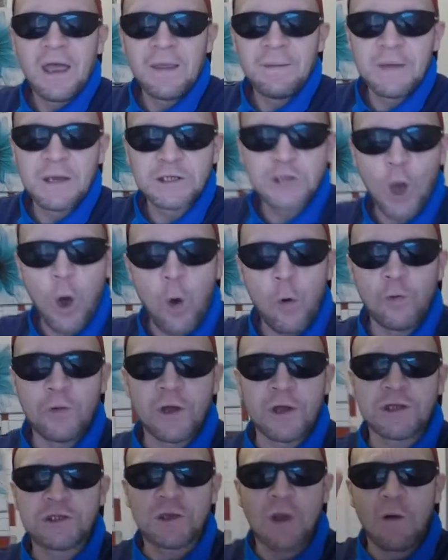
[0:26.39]
in this
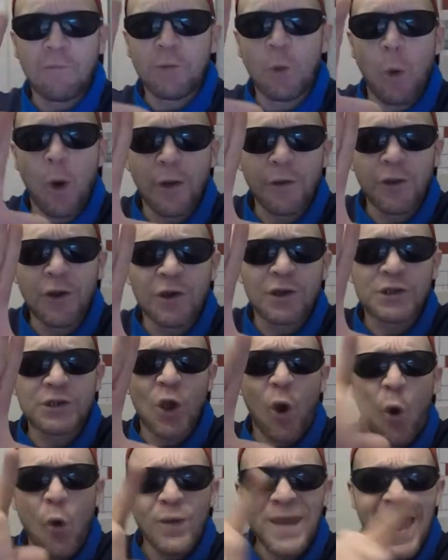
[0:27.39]
wholeness of the
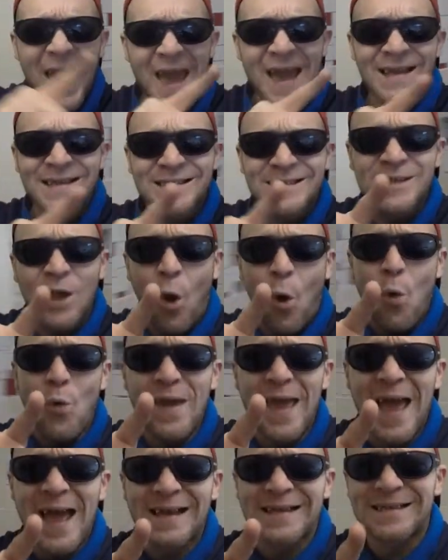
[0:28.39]
oneness. Oh yes!
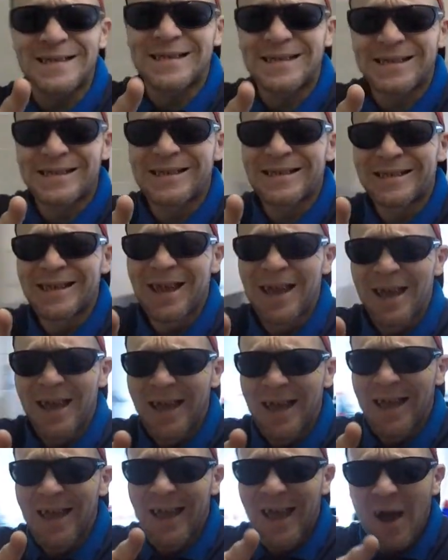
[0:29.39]
Oh yes!
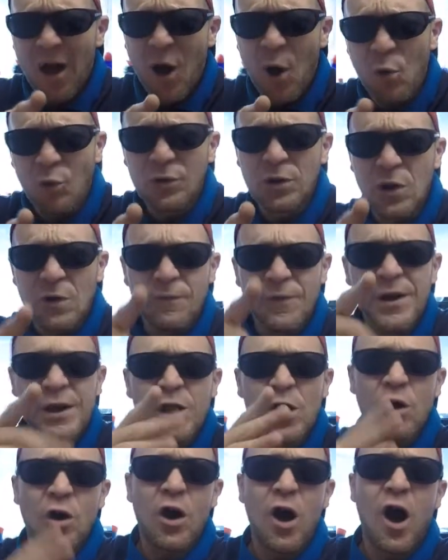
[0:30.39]
Hold love
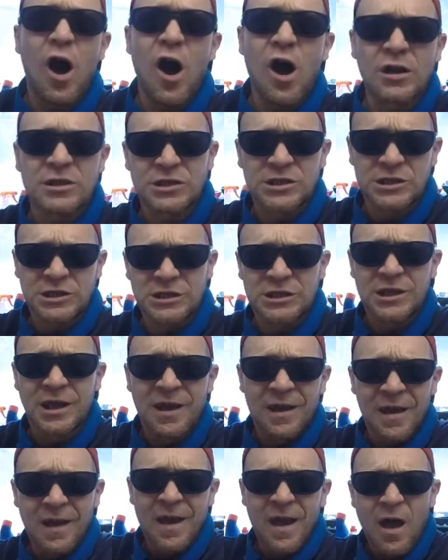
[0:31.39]
in your
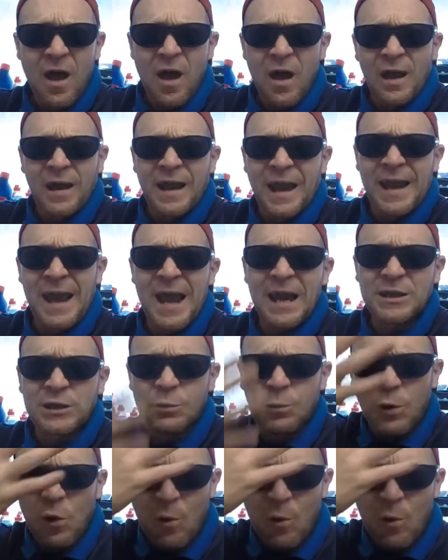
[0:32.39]
hearts. Connect